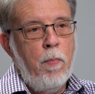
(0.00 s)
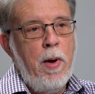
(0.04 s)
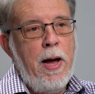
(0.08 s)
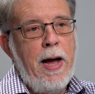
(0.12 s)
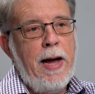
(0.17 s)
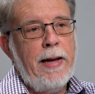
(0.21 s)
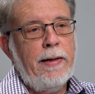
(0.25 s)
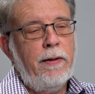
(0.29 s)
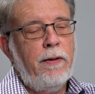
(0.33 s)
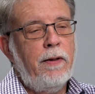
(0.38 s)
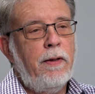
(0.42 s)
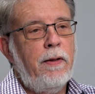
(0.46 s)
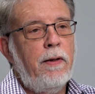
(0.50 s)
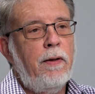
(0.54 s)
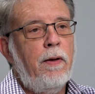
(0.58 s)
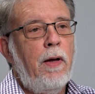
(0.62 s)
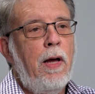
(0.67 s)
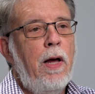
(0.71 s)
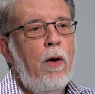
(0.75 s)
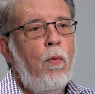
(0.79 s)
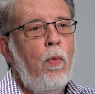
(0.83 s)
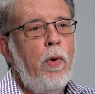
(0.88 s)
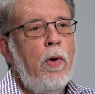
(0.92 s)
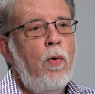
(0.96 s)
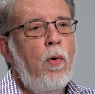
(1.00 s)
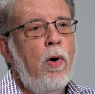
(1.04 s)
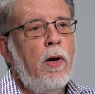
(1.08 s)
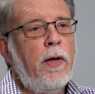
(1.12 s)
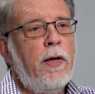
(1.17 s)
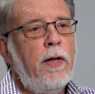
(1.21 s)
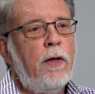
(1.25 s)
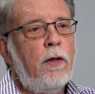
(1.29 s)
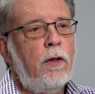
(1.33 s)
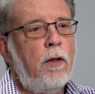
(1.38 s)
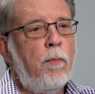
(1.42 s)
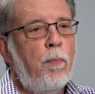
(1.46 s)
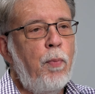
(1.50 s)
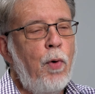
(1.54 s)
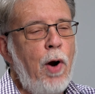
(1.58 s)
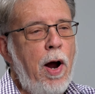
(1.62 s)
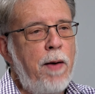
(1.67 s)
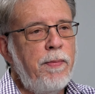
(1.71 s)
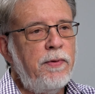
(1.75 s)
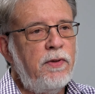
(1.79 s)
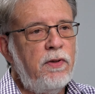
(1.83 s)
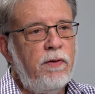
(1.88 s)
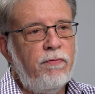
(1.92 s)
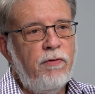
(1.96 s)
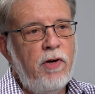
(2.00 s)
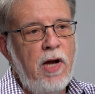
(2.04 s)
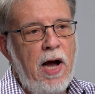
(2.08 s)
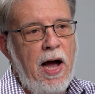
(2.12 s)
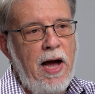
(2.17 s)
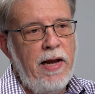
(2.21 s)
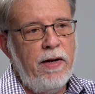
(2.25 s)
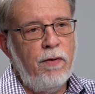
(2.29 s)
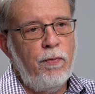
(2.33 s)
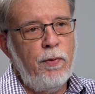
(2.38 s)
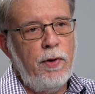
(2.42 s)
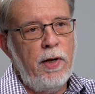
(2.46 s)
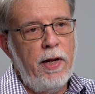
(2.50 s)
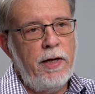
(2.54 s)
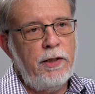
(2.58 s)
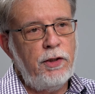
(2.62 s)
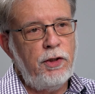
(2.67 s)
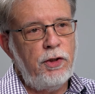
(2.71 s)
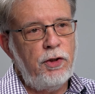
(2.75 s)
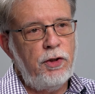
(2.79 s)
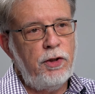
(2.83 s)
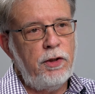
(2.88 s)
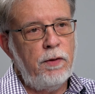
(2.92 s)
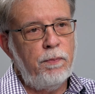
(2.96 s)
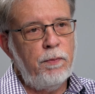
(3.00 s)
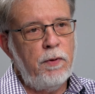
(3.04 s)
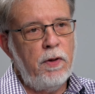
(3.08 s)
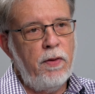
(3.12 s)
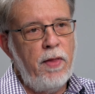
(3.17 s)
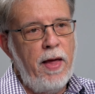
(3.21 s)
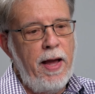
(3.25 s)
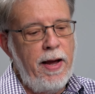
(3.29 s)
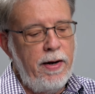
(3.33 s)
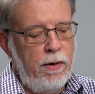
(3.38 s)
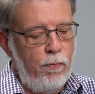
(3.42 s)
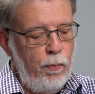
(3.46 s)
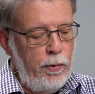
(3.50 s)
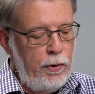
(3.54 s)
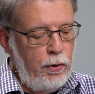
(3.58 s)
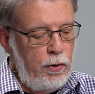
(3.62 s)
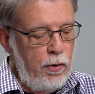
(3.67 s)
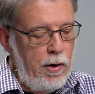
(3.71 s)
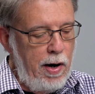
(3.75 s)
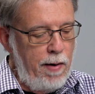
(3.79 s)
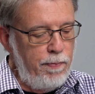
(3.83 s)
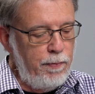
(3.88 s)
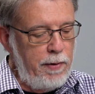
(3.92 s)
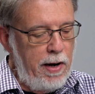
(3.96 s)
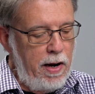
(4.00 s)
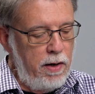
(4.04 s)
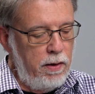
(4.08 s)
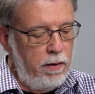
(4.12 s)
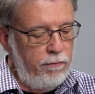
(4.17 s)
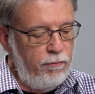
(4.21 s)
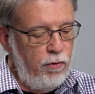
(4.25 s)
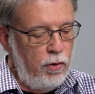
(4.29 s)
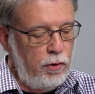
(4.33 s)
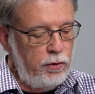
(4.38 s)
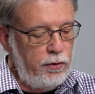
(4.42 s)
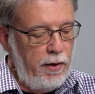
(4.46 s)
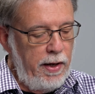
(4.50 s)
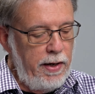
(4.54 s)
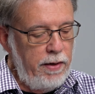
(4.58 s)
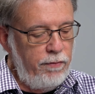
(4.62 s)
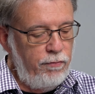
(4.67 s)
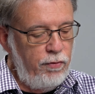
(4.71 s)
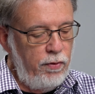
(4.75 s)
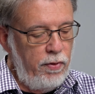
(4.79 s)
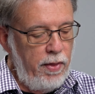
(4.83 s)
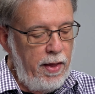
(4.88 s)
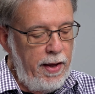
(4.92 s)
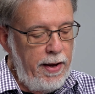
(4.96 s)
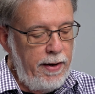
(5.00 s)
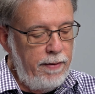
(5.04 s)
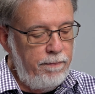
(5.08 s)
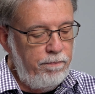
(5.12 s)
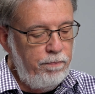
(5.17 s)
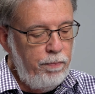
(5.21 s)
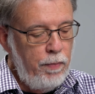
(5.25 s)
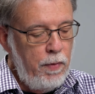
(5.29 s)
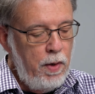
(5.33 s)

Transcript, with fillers: But uh, we want to get to the promise of God in relationship to that, and we drop down to verse 8 for that.